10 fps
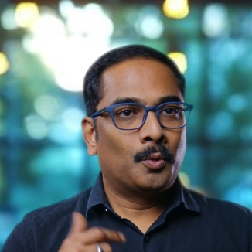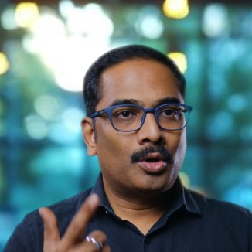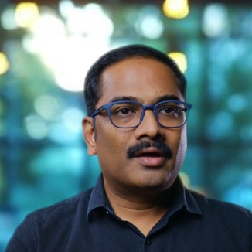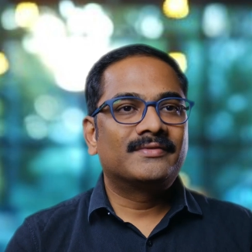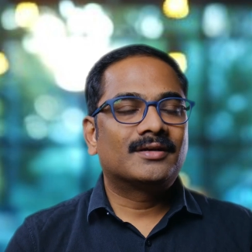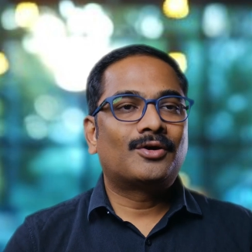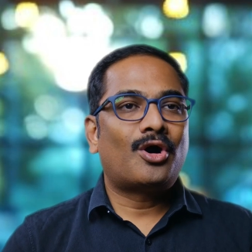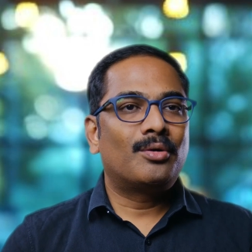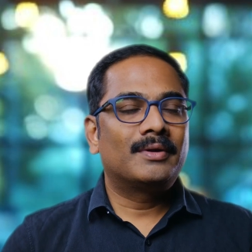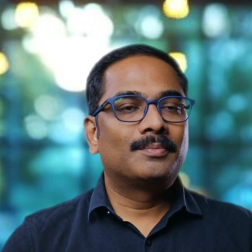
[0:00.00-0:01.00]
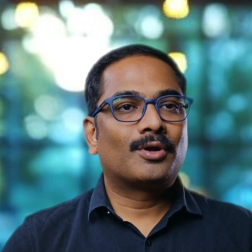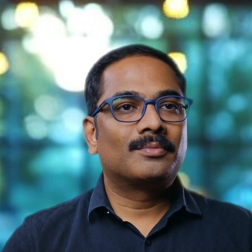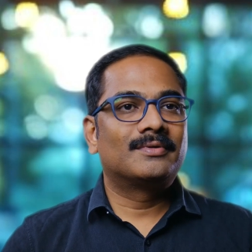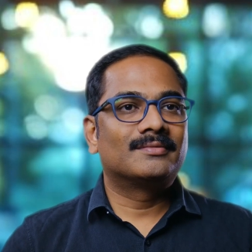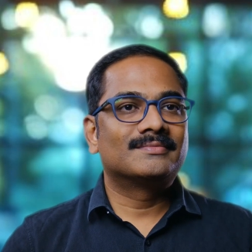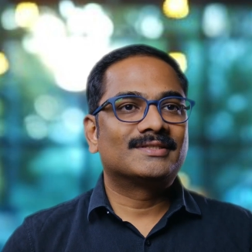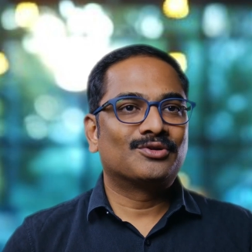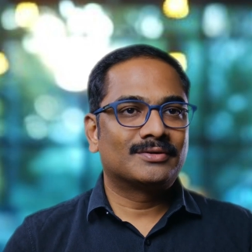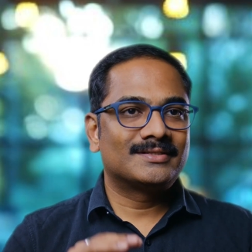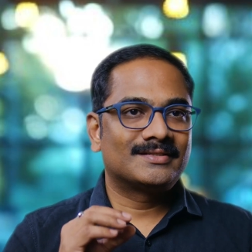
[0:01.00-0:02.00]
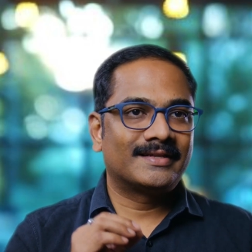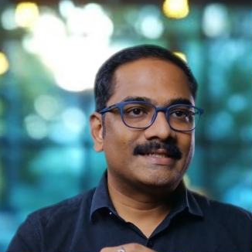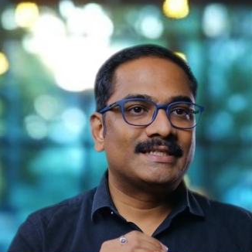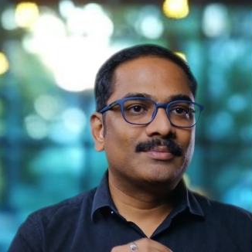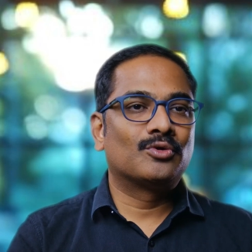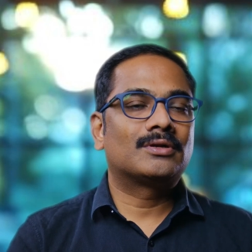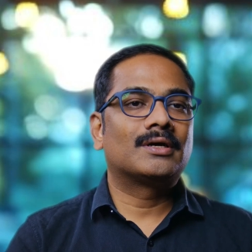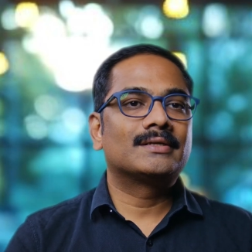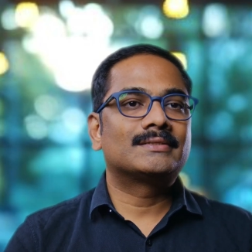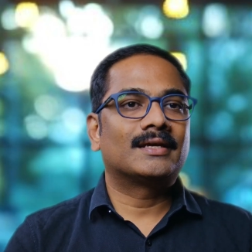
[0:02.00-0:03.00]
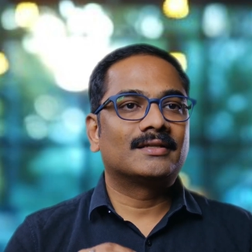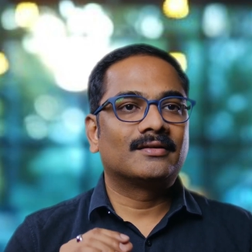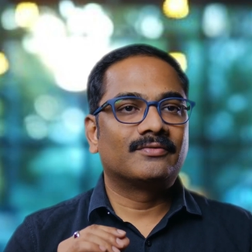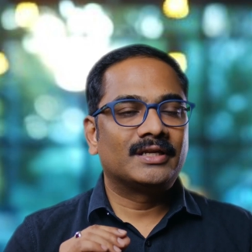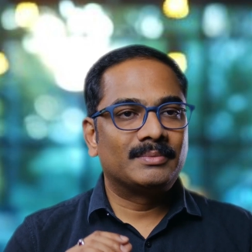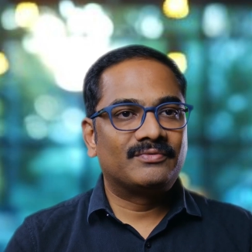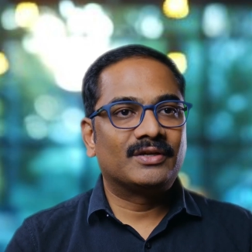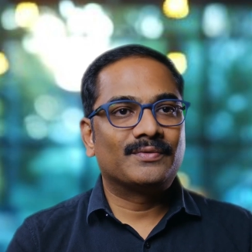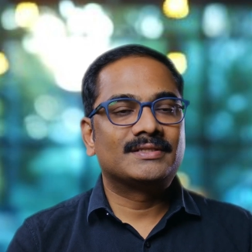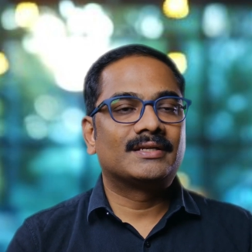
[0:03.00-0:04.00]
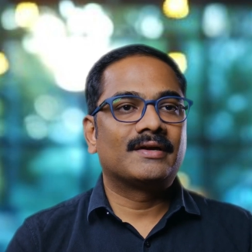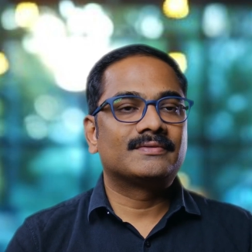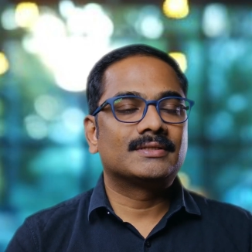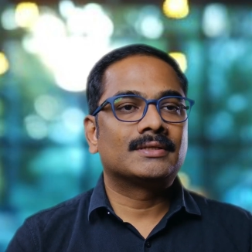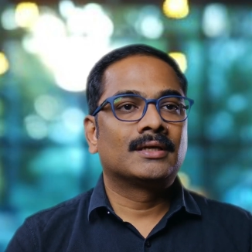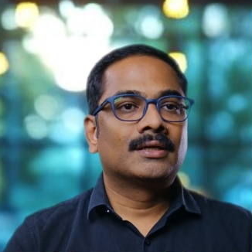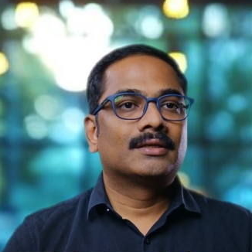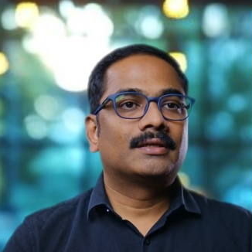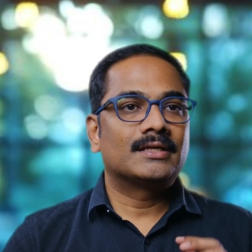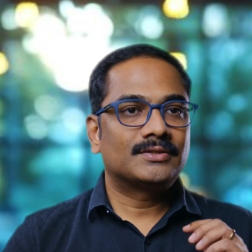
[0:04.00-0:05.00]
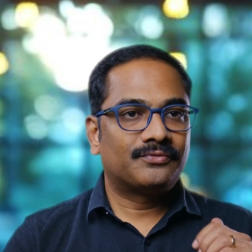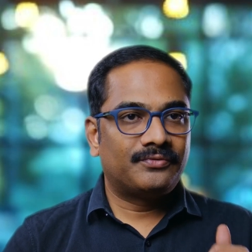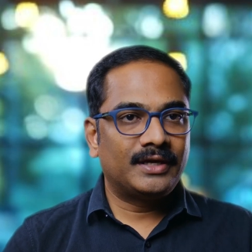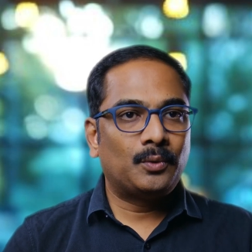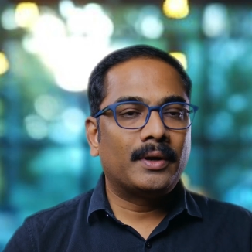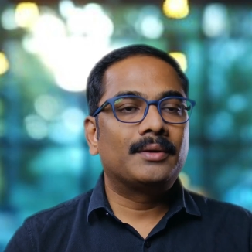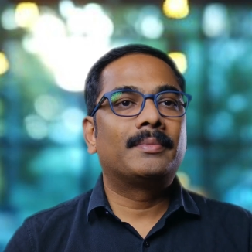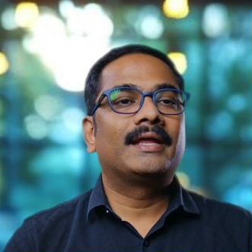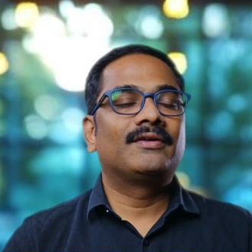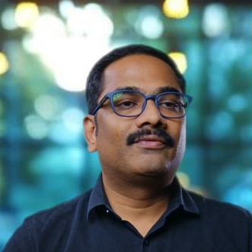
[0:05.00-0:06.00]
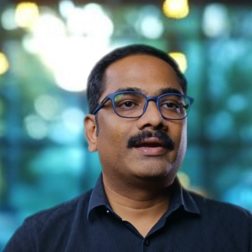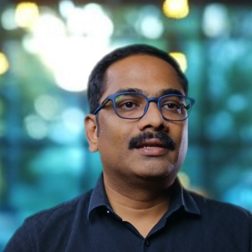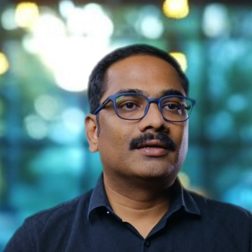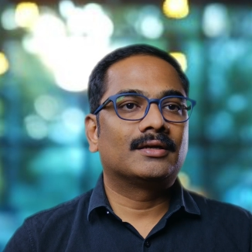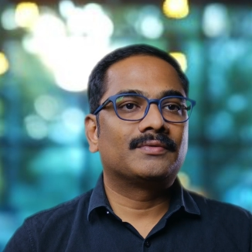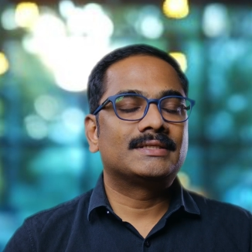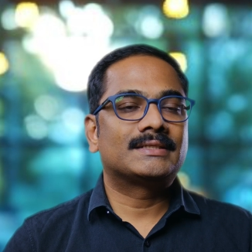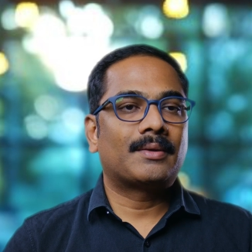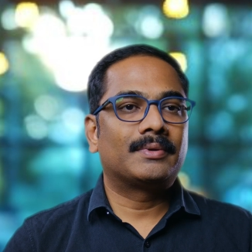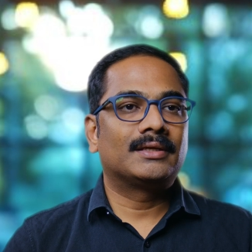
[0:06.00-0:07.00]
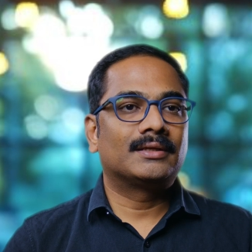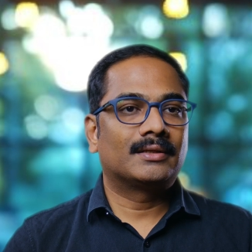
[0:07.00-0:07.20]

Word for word: One of the common problems noticed in the HT motors and the variable frequency drives is there is a frequent bearing failure which is happening in